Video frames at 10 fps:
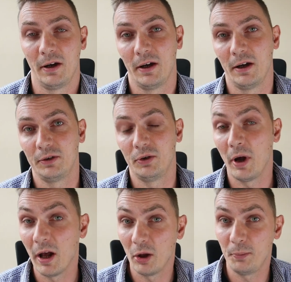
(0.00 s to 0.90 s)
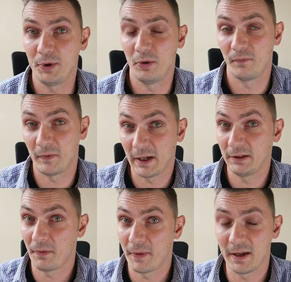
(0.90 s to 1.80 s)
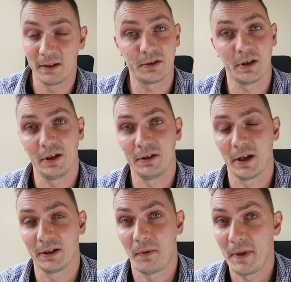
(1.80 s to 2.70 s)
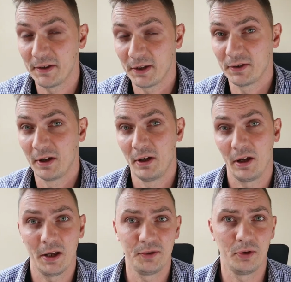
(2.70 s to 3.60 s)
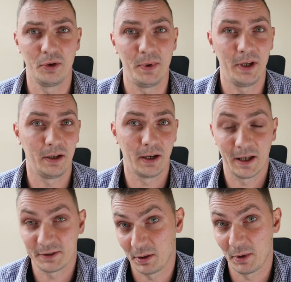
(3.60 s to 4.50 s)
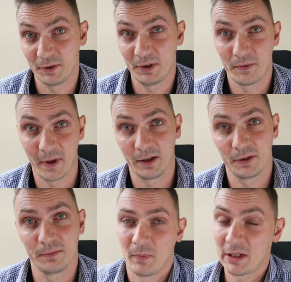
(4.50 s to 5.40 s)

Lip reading: to help you find things in that thesis as you're being asked about these things.